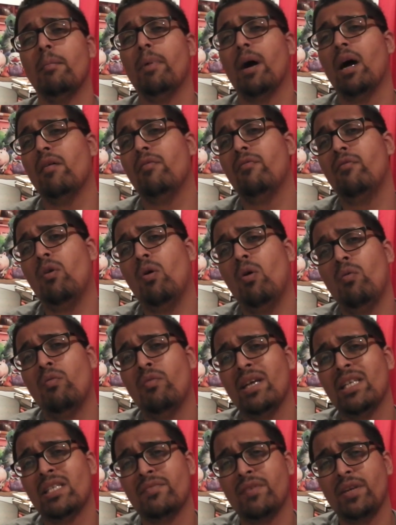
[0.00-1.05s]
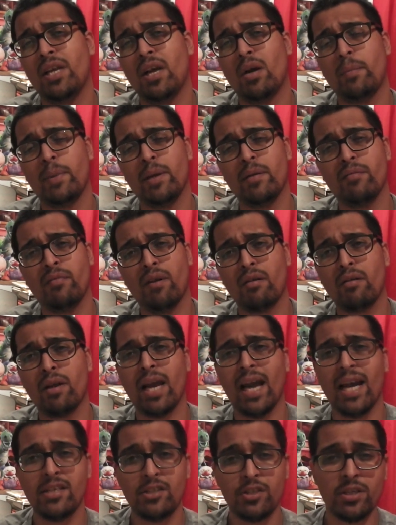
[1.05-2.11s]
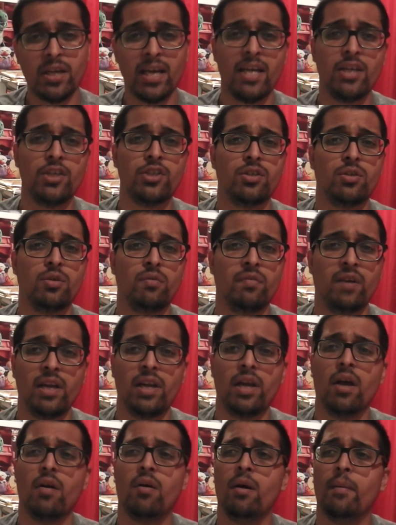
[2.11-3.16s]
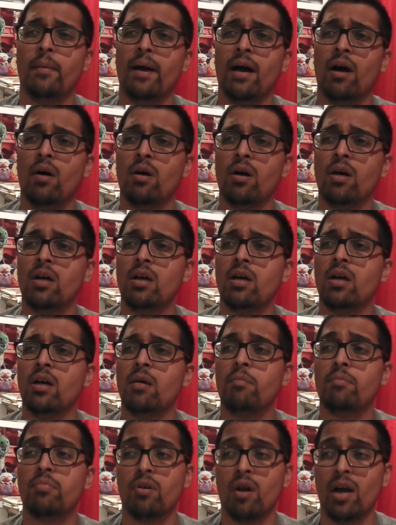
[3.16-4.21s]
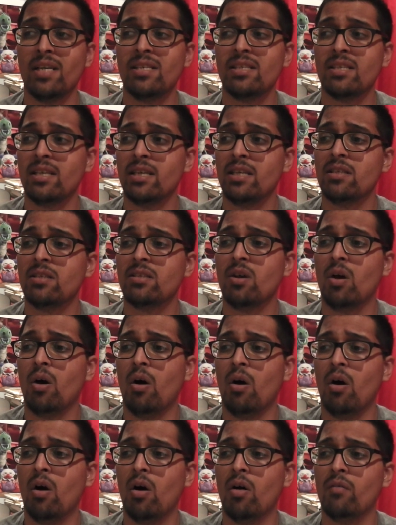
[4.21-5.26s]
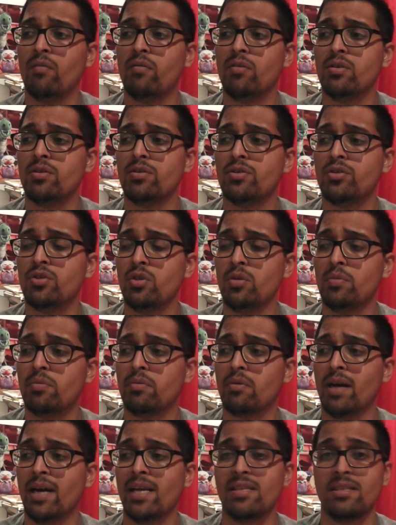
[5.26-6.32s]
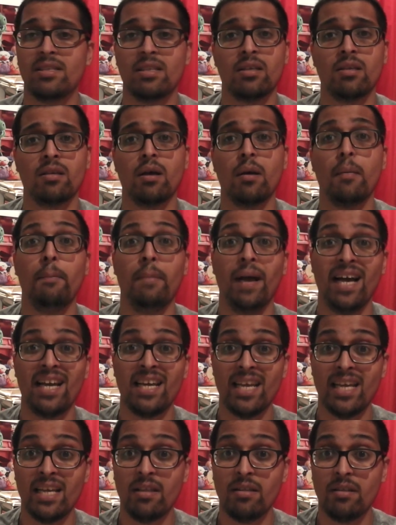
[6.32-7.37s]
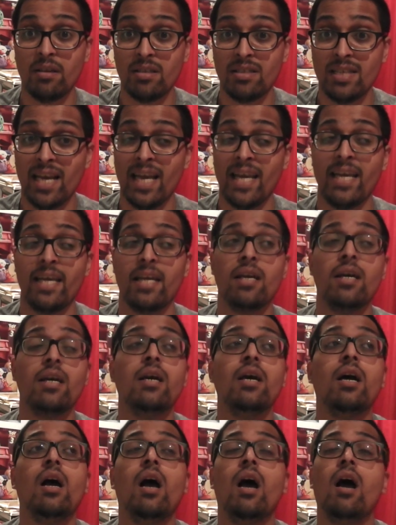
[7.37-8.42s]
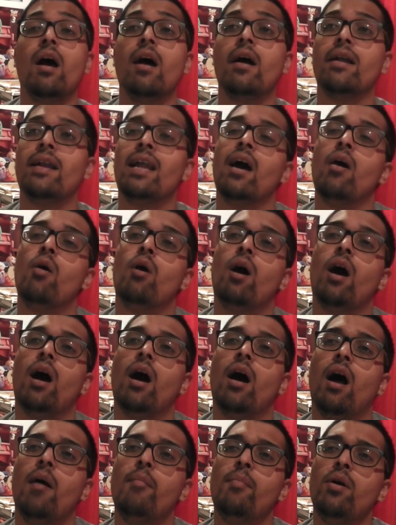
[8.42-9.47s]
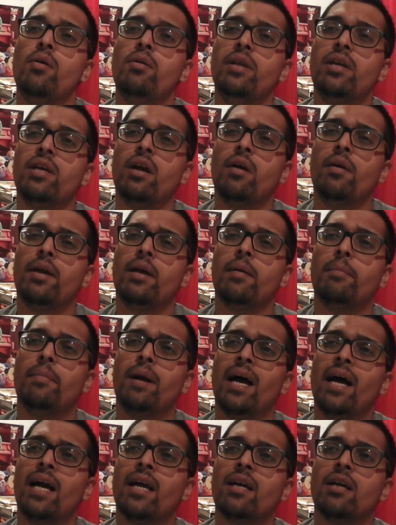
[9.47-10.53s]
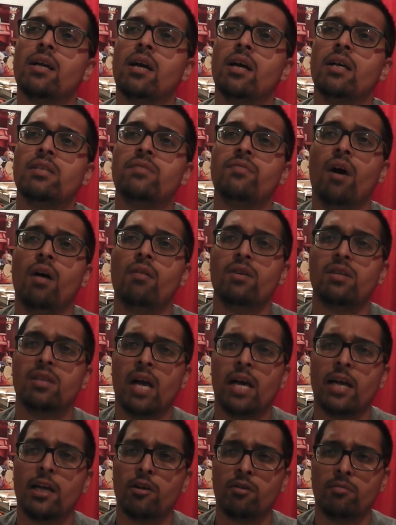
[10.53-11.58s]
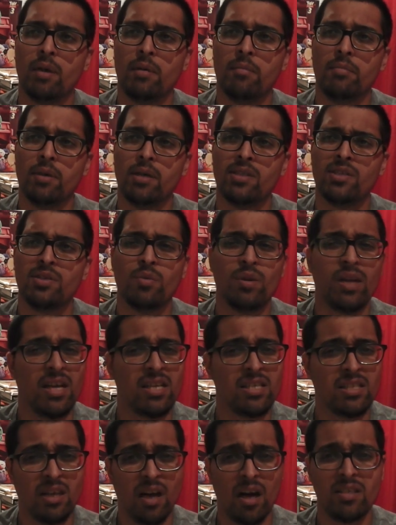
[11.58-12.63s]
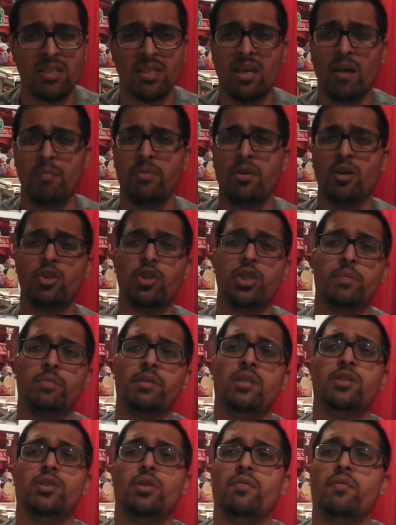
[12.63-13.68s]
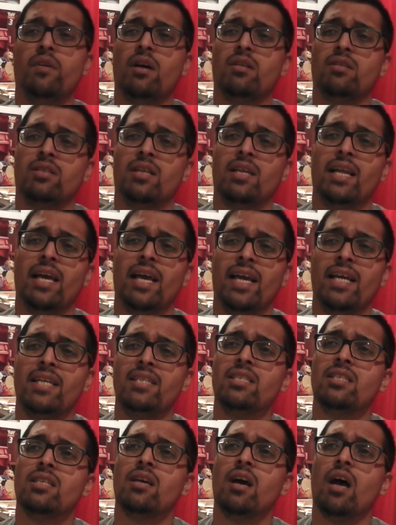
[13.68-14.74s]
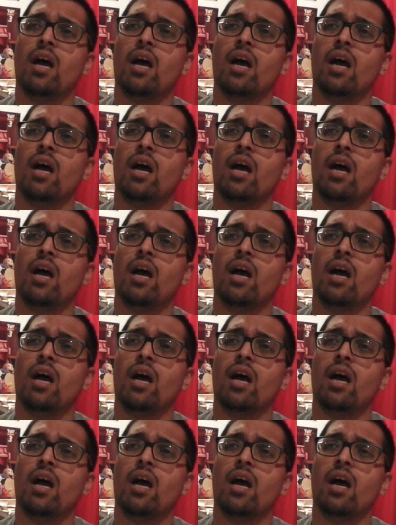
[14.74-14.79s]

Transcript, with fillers: but I thought this video would be a very educational video about prices of Super-Es back in the day. Now, I'm only going back as far as I can remember to when I started up YouTube in 2008.